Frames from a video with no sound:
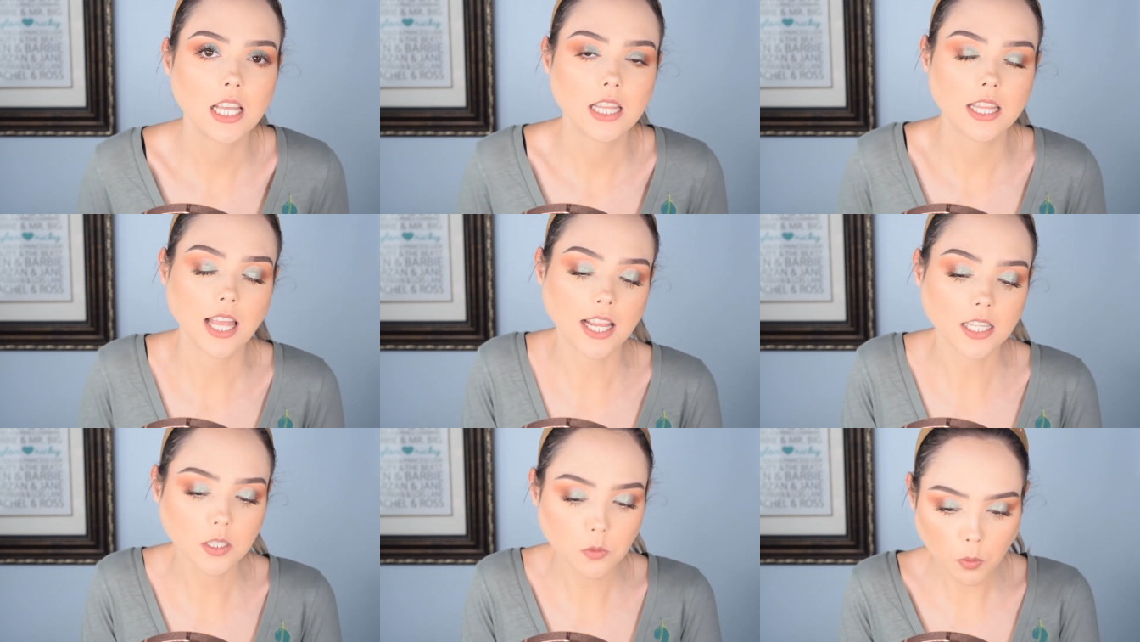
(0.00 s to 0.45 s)

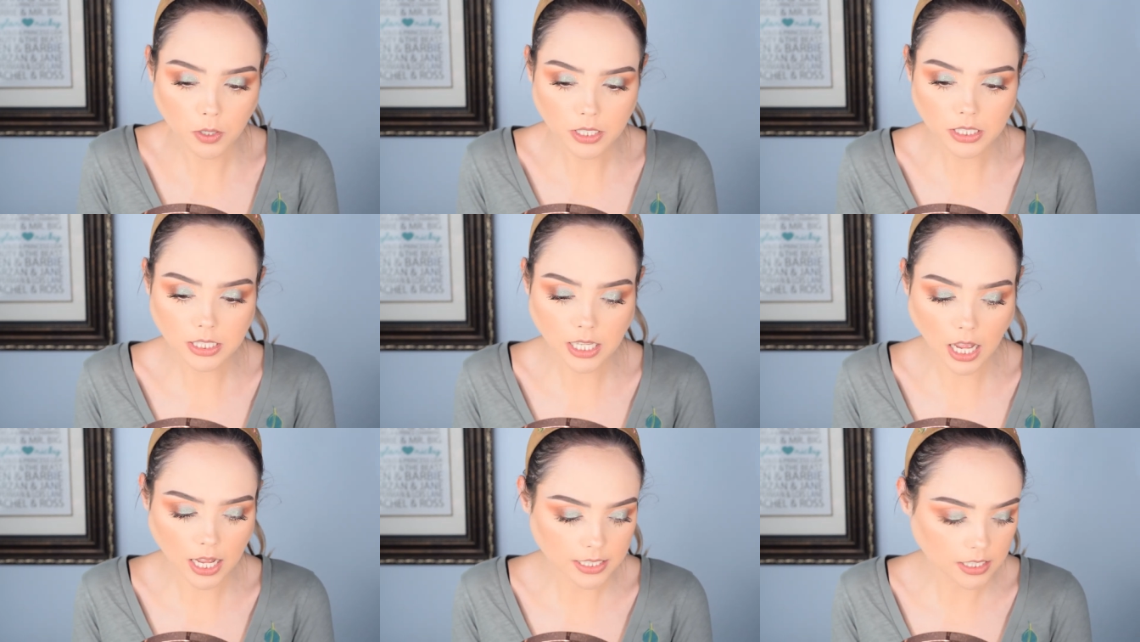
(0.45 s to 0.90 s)
That's what
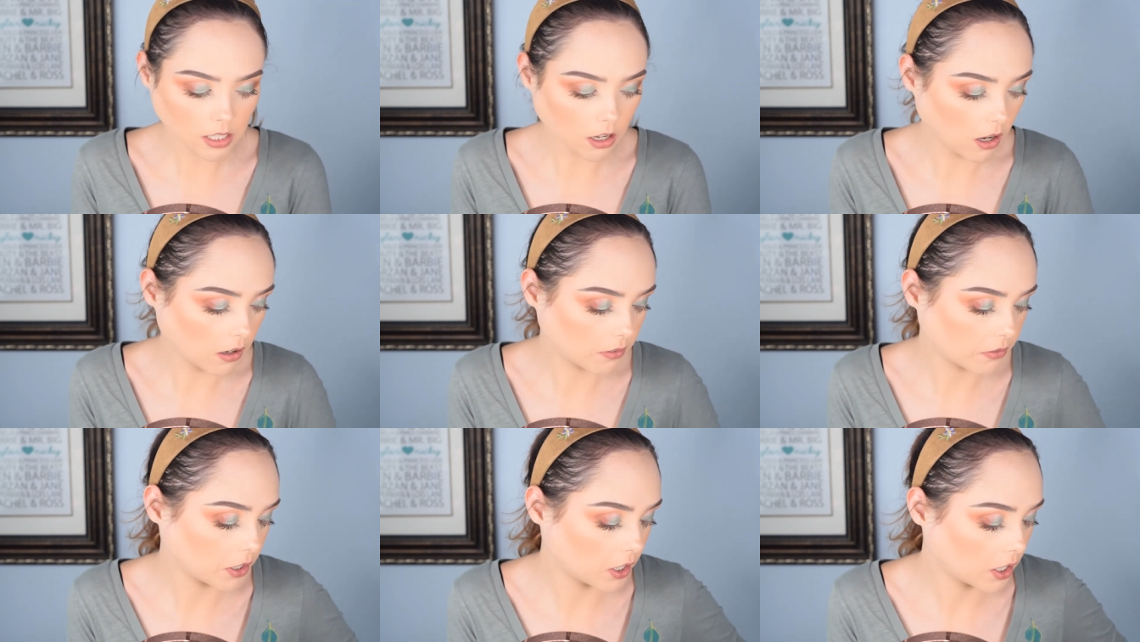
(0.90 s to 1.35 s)
it's got to
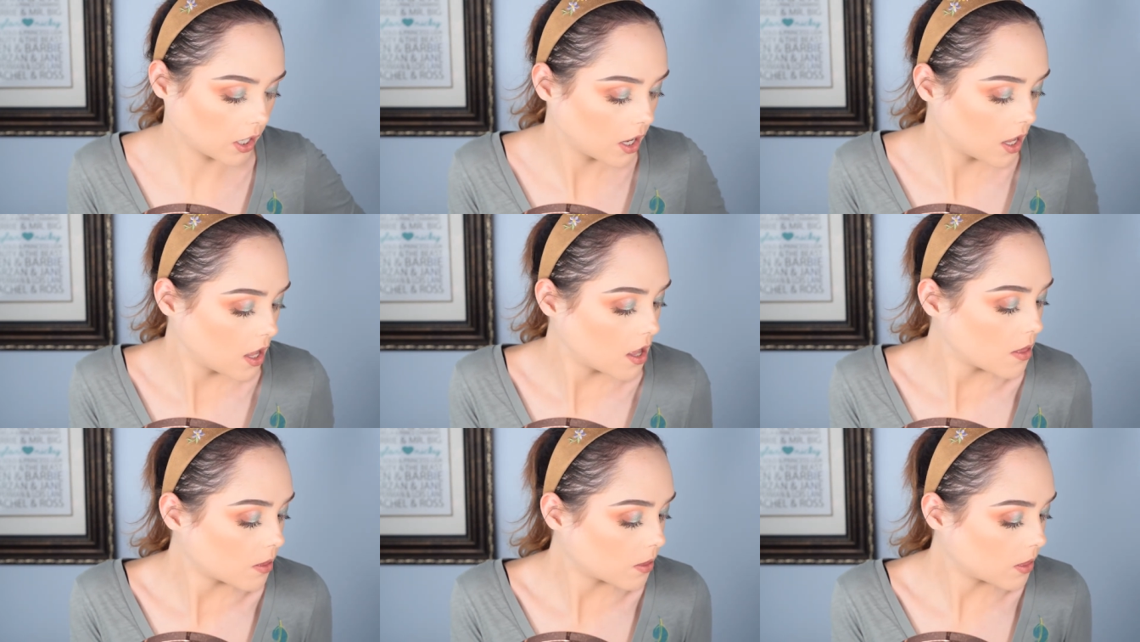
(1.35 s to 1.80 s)
offer.
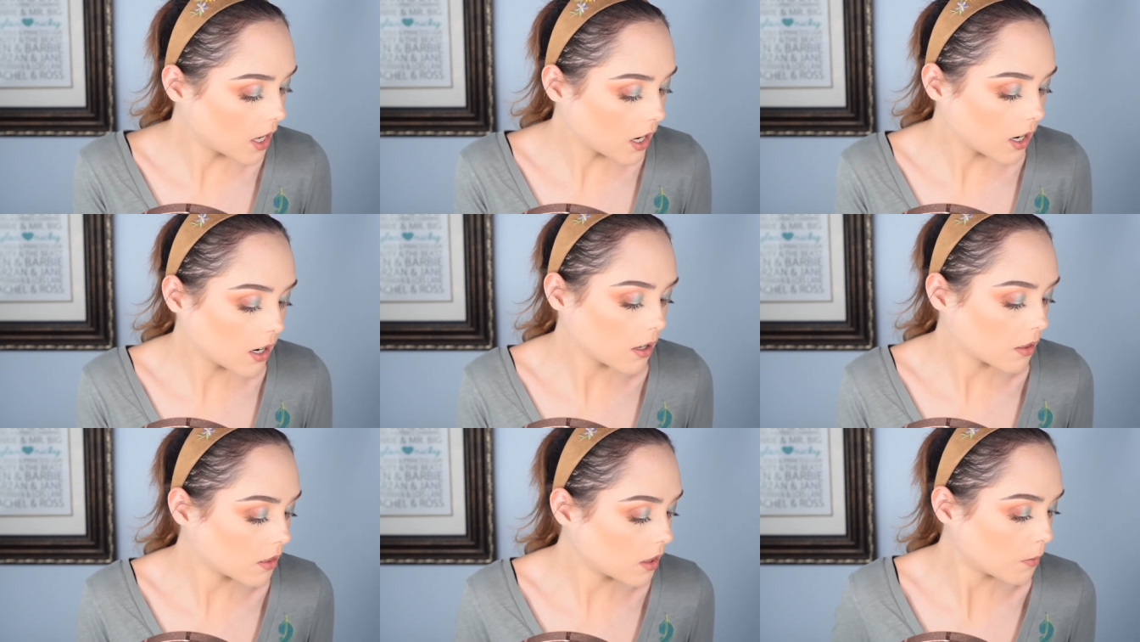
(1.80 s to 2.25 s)

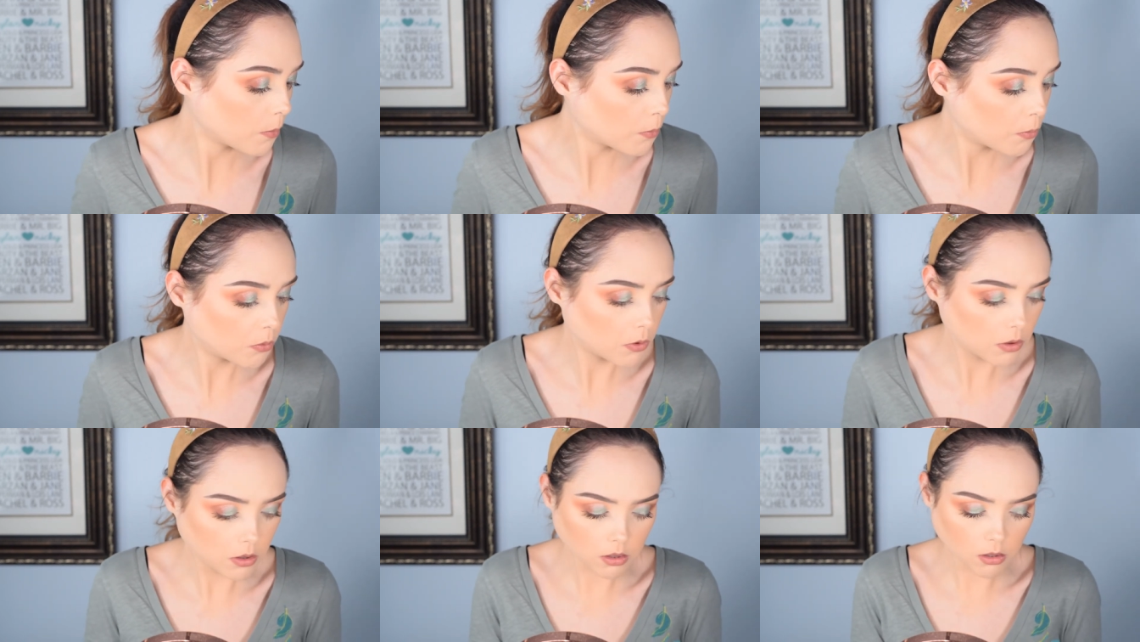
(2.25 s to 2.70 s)

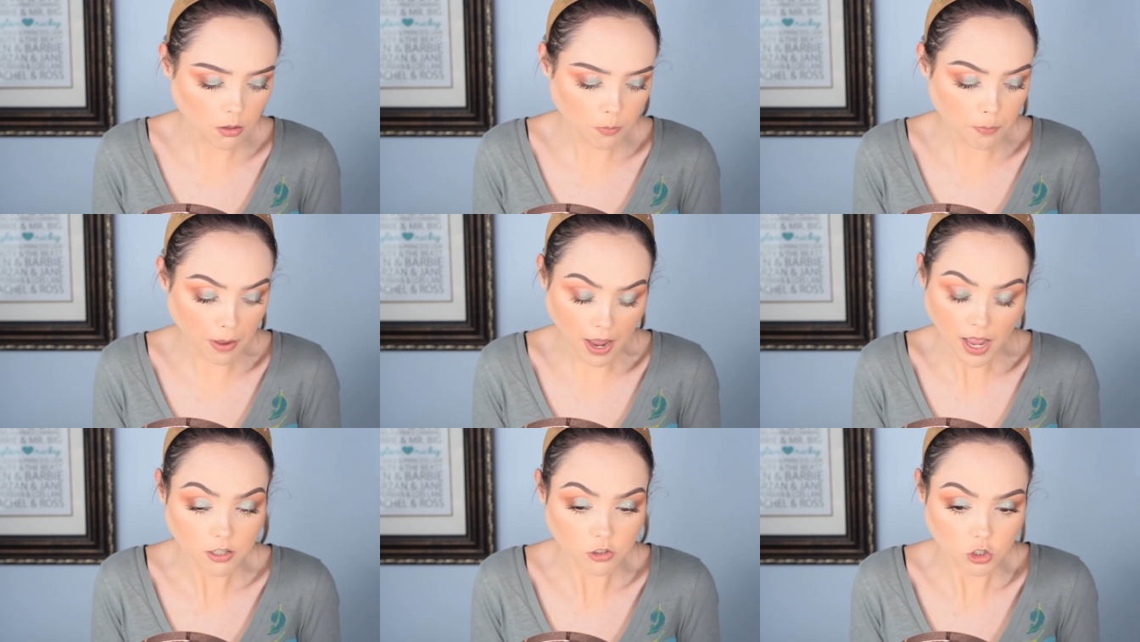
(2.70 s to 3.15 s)
the the
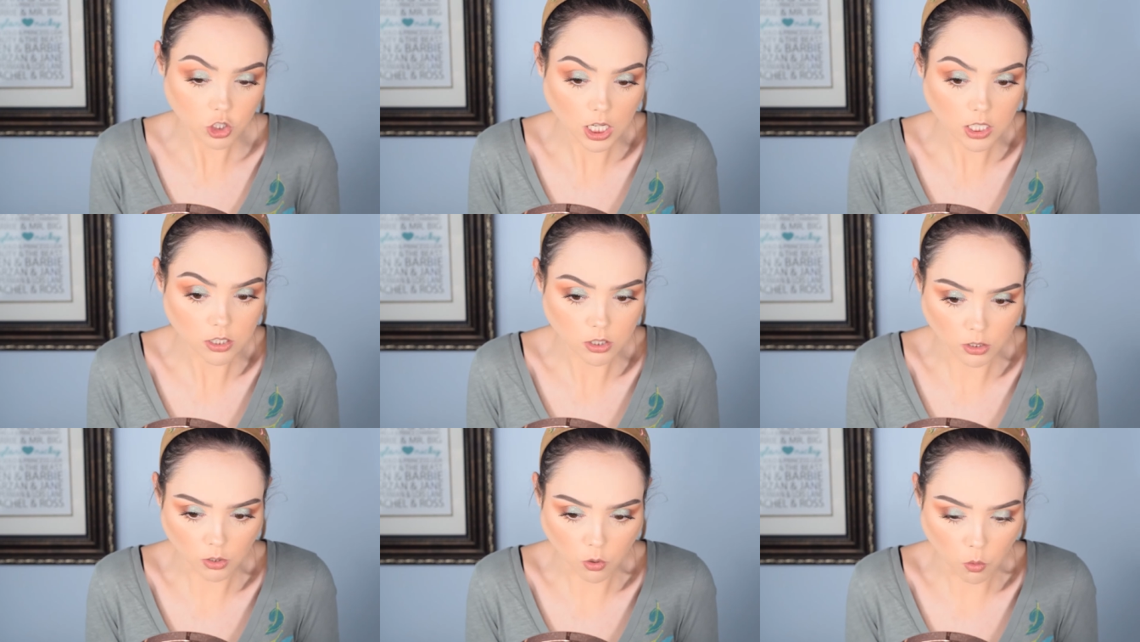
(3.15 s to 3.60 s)
matte
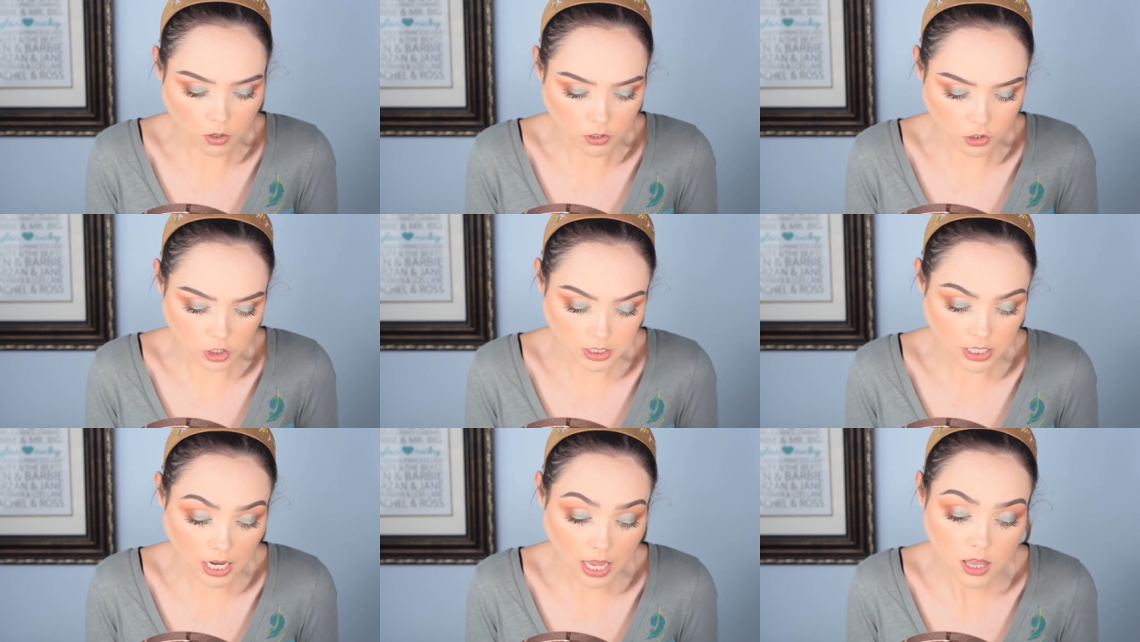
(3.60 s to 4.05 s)
shades are
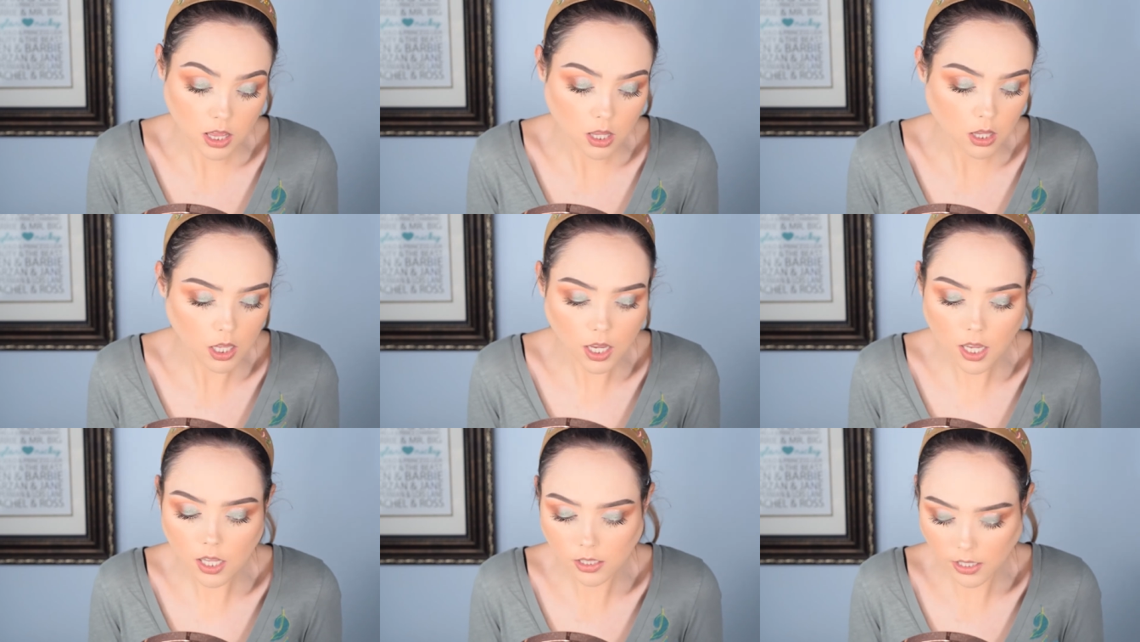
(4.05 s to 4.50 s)
gorgeous and
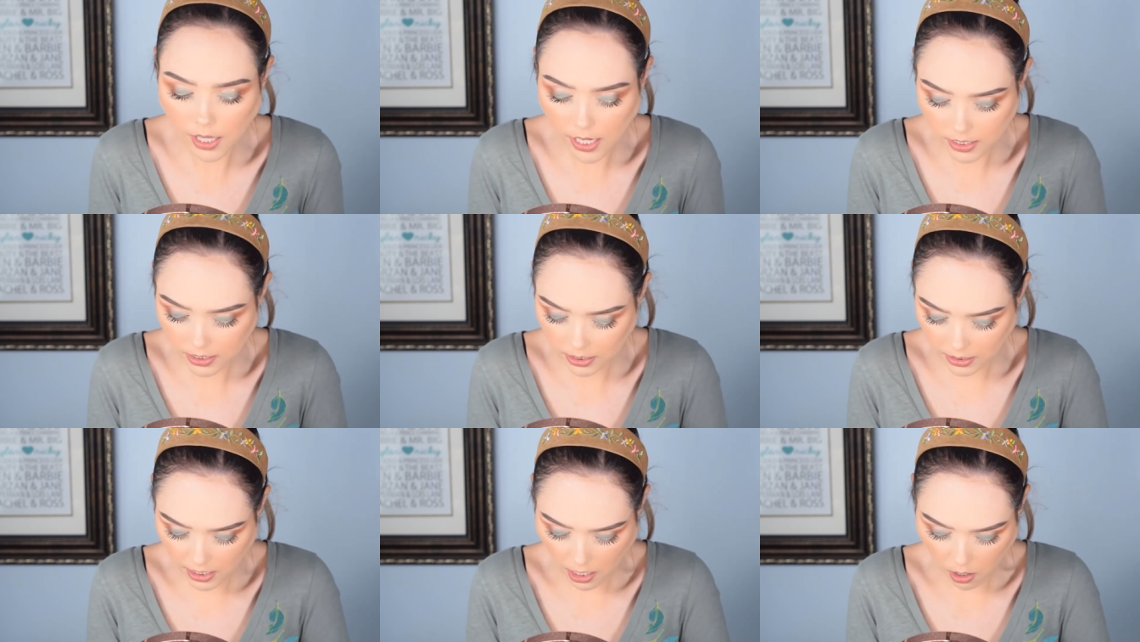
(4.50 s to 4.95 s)
the, it
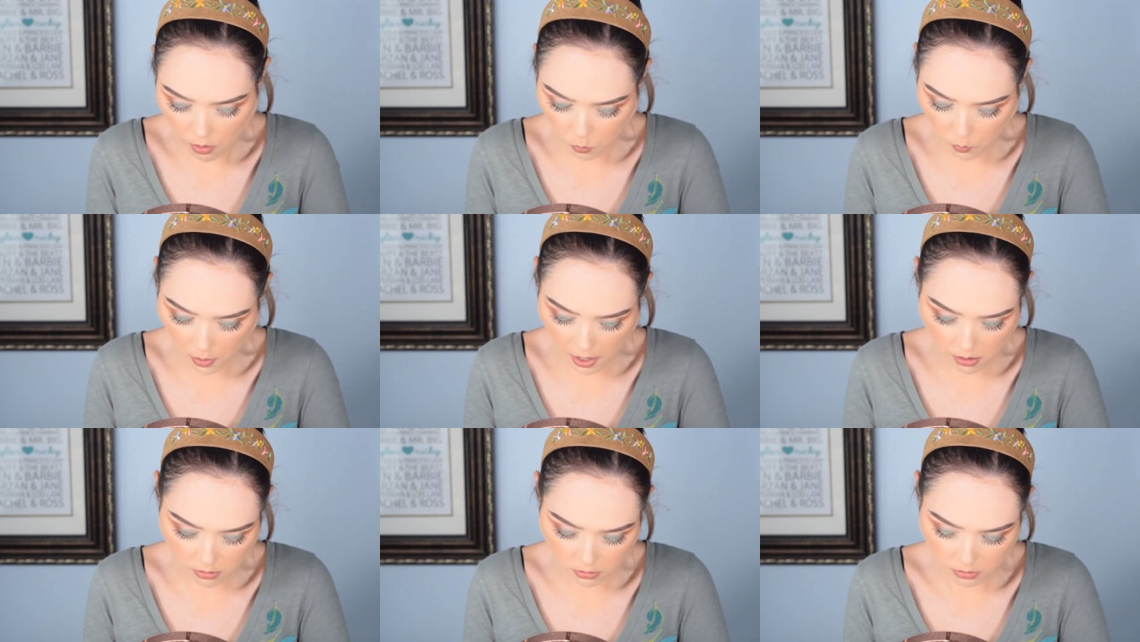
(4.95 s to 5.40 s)
lays down
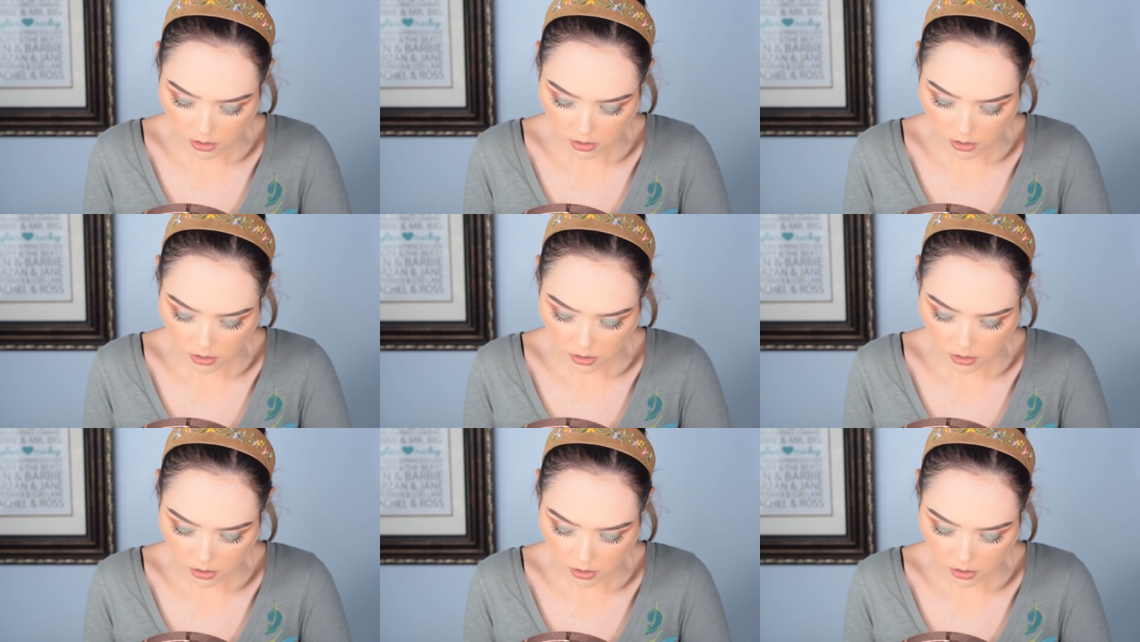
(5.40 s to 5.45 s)
well.